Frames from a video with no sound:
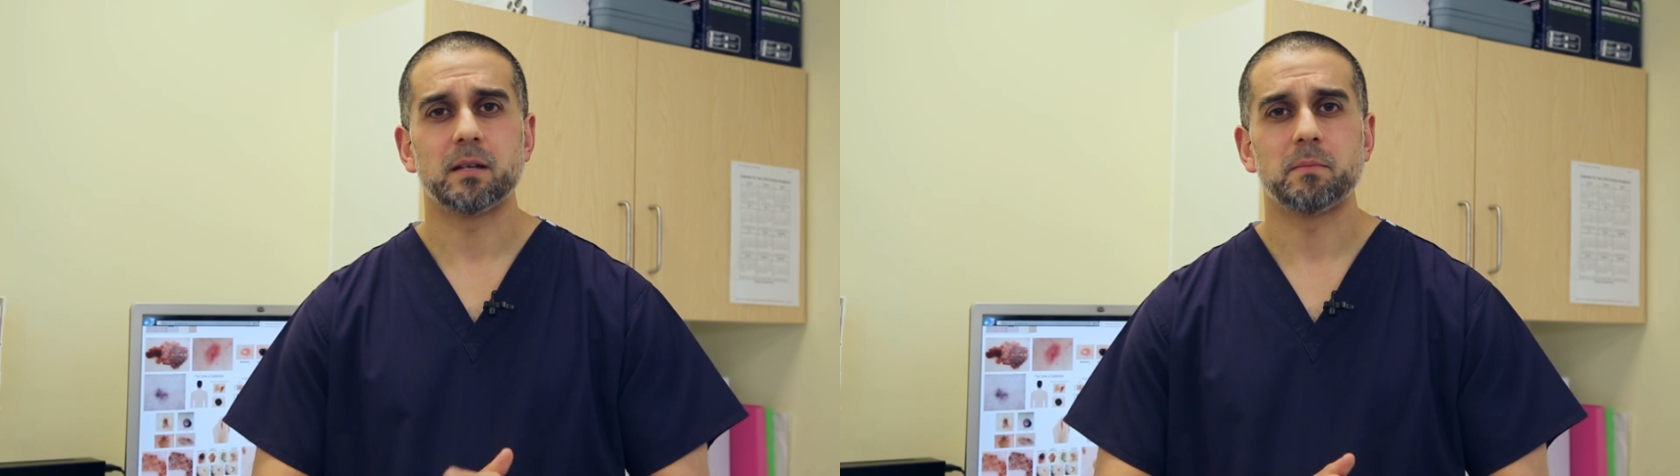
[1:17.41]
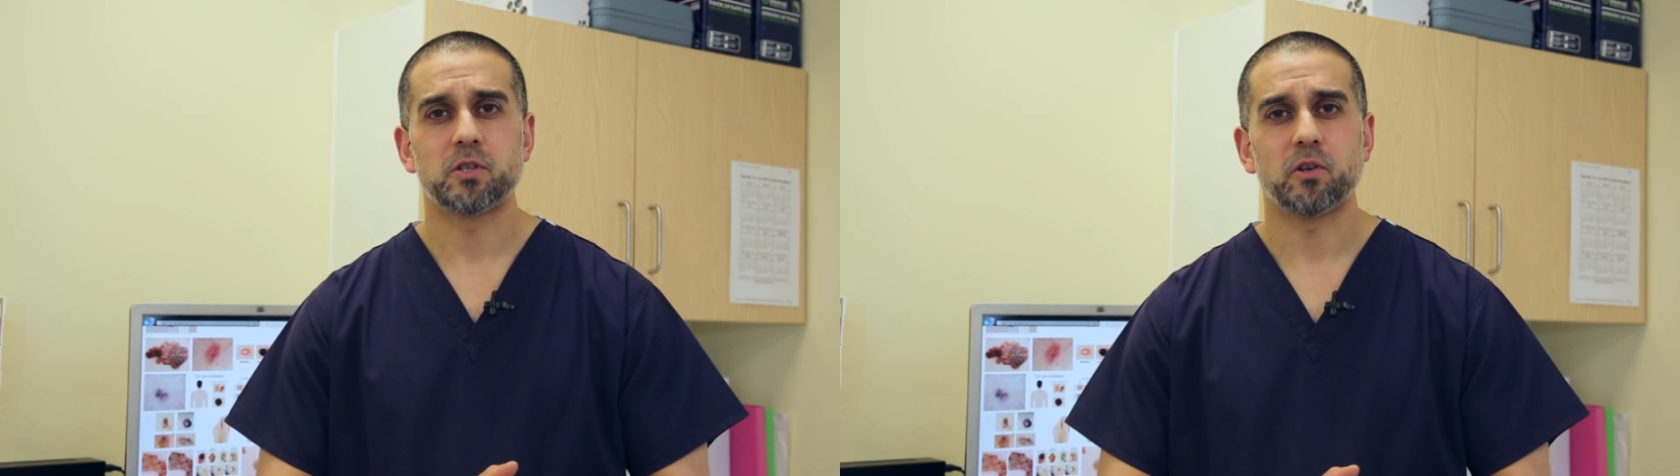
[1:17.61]

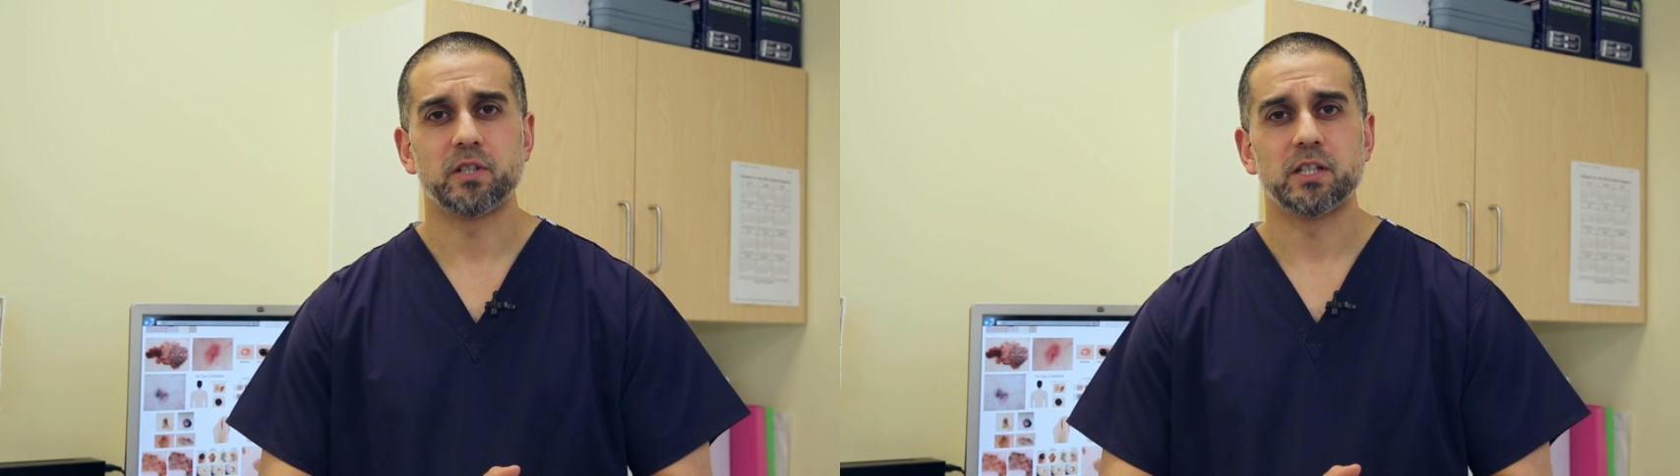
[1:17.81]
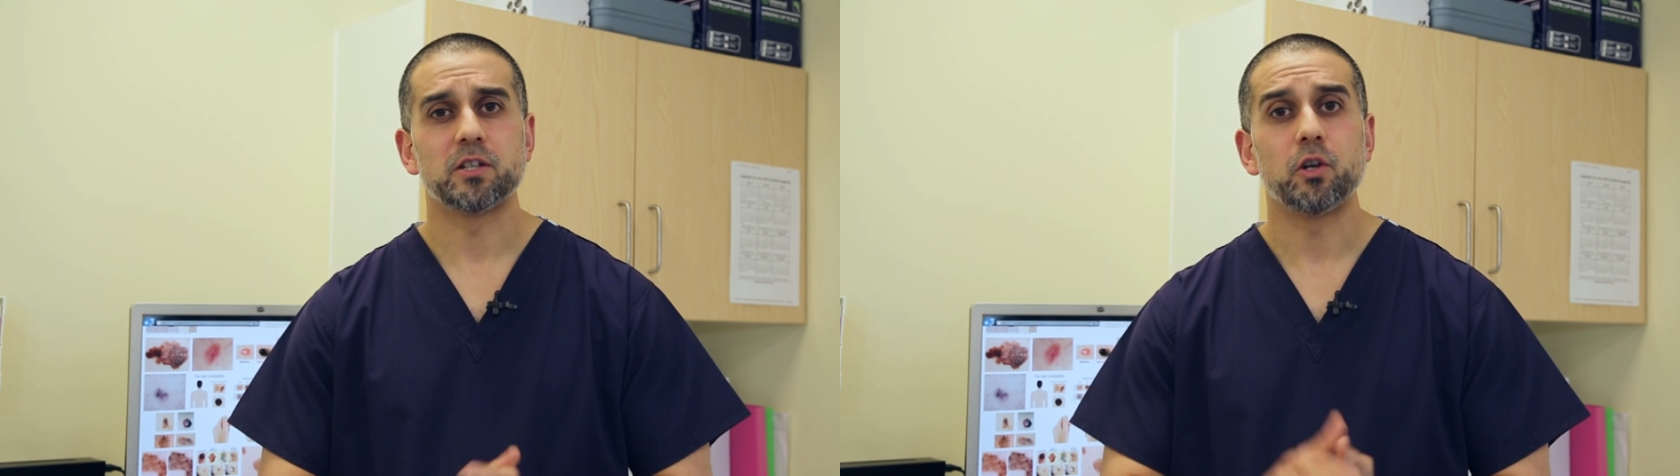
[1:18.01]

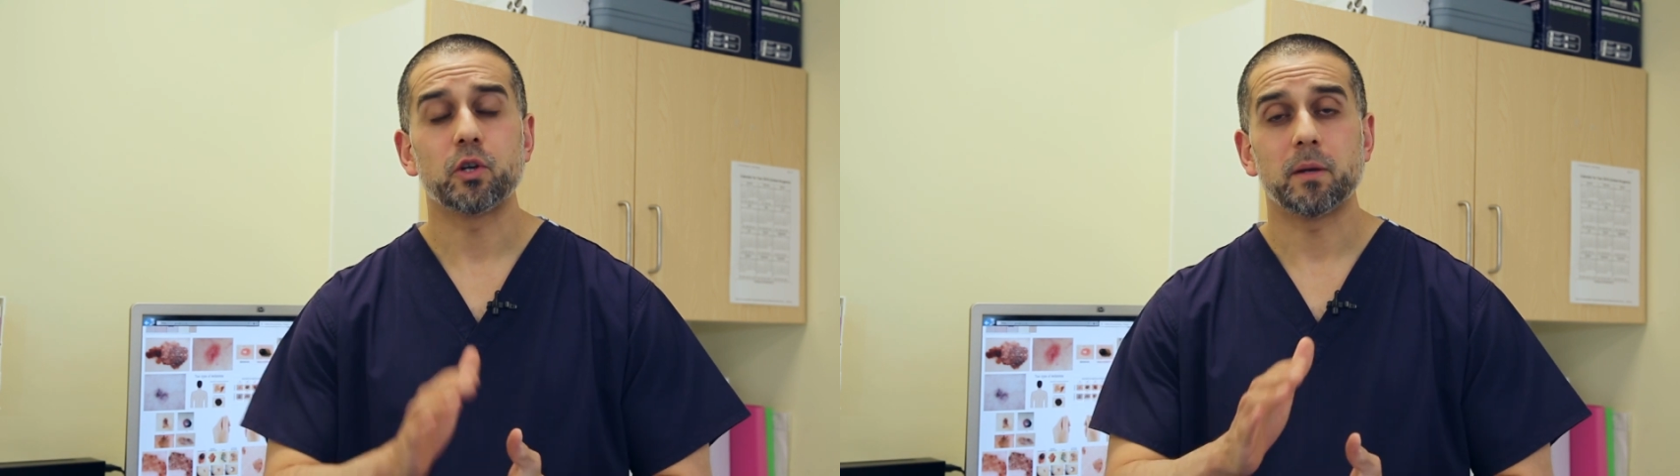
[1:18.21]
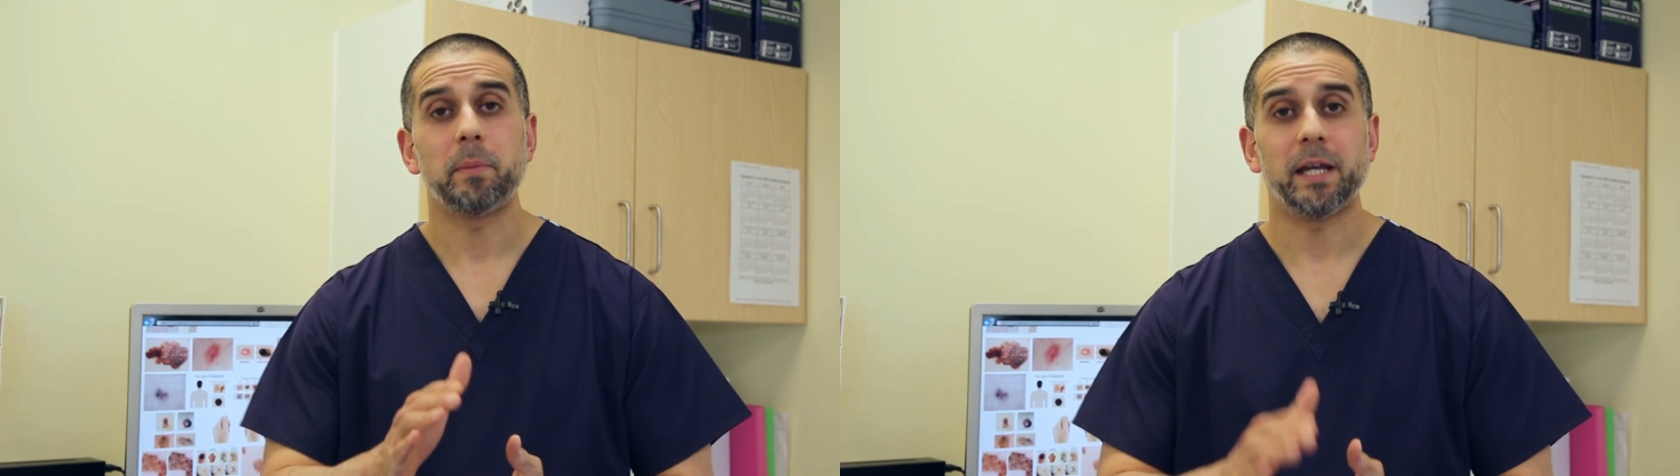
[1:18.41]
dermatologist to
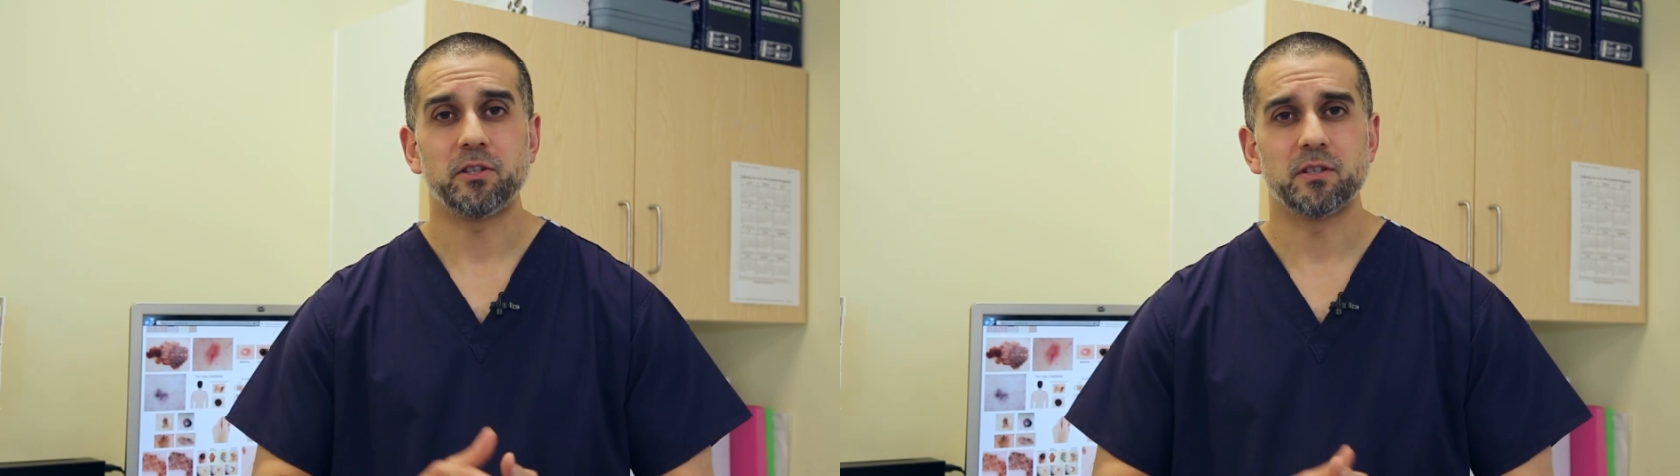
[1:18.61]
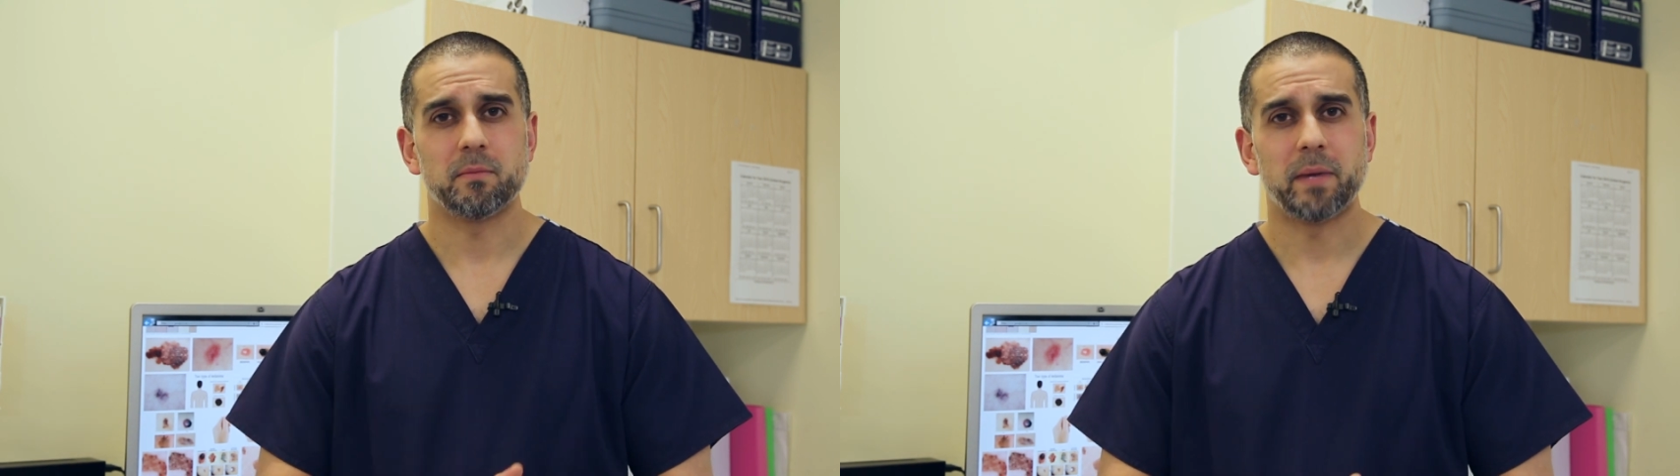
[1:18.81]
look at
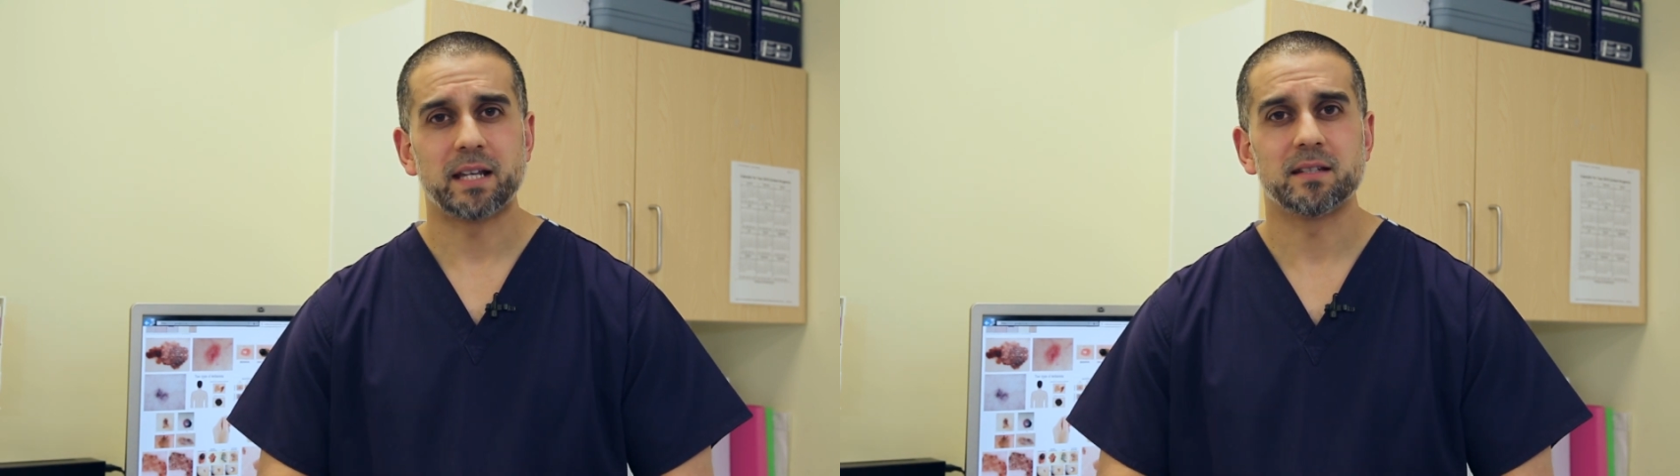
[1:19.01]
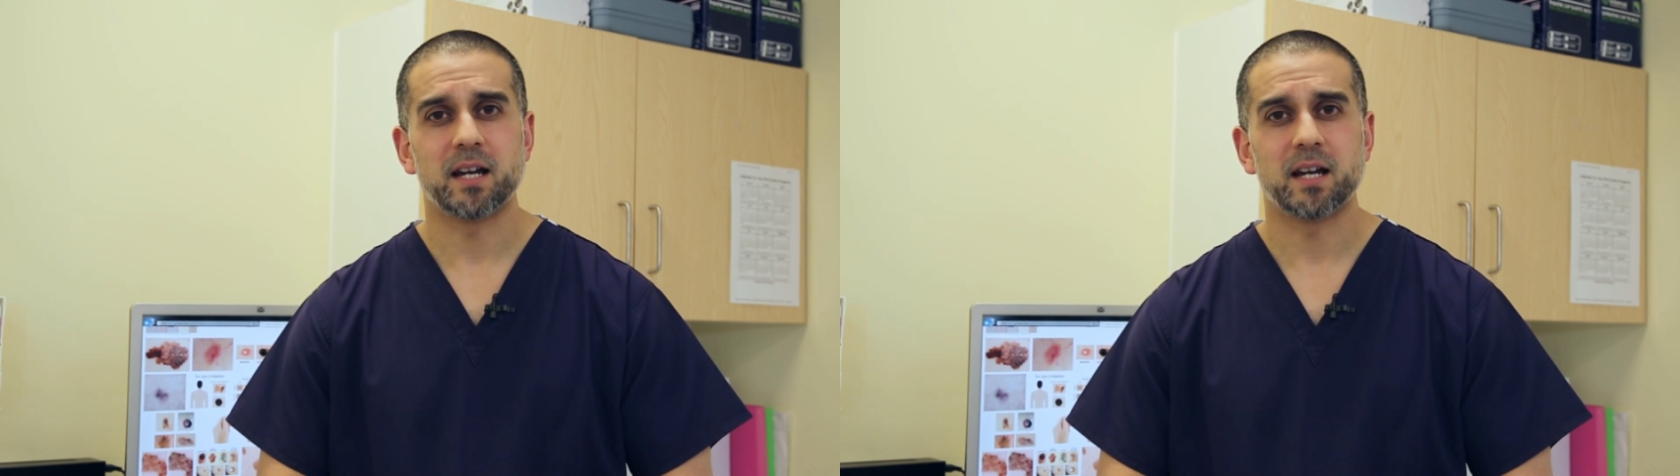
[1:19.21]
pictures and make a